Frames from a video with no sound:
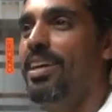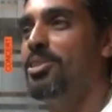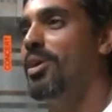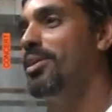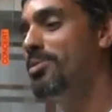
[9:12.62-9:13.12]
I
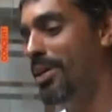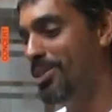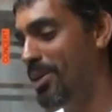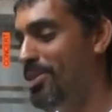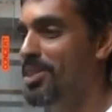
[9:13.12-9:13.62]
don't know.
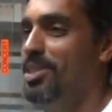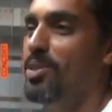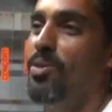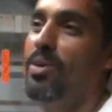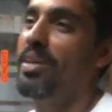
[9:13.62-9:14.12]
I try to
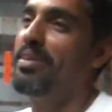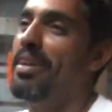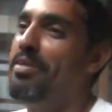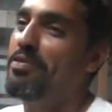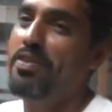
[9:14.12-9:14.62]
just look
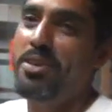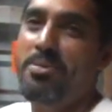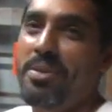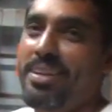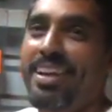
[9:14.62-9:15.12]
and
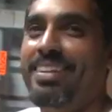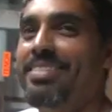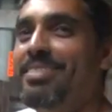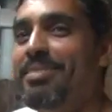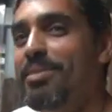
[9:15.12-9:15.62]
feel, and then
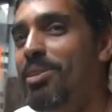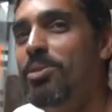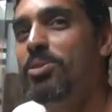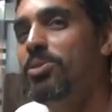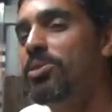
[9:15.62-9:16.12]

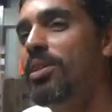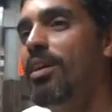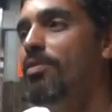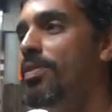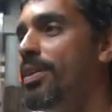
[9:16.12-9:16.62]
look through
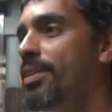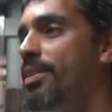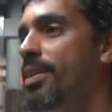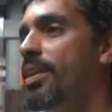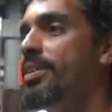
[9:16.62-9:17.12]
stuff, and
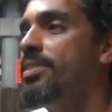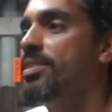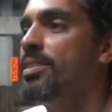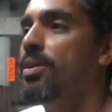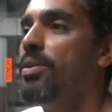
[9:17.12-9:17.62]
not
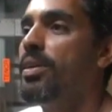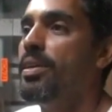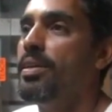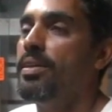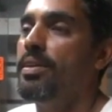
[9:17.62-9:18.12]

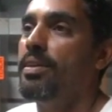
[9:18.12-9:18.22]
necessarily